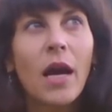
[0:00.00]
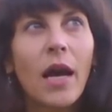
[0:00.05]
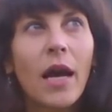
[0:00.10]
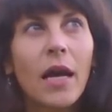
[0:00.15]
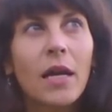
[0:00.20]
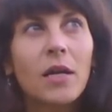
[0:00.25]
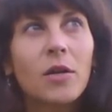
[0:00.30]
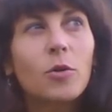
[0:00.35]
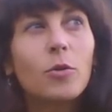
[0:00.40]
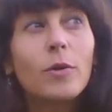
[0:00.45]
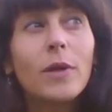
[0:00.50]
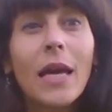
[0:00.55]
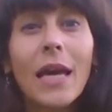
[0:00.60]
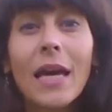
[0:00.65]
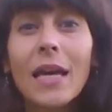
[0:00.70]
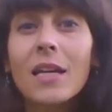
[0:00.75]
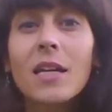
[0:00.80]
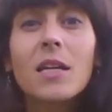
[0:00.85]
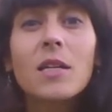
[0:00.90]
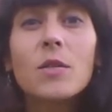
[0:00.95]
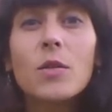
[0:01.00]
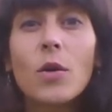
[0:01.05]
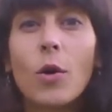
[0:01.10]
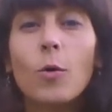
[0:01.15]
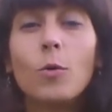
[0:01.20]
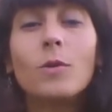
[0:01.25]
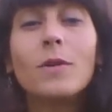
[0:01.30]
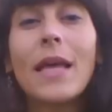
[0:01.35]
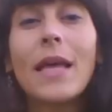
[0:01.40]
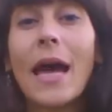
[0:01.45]
and created his
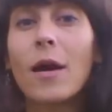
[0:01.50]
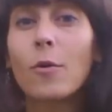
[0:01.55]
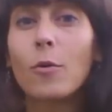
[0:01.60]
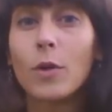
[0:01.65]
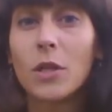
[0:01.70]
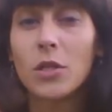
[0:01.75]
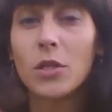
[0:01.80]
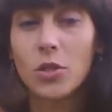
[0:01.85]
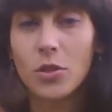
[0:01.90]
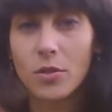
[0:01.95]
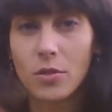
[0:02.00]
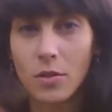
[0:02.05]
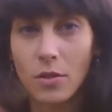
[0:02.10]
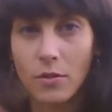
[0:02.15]
own language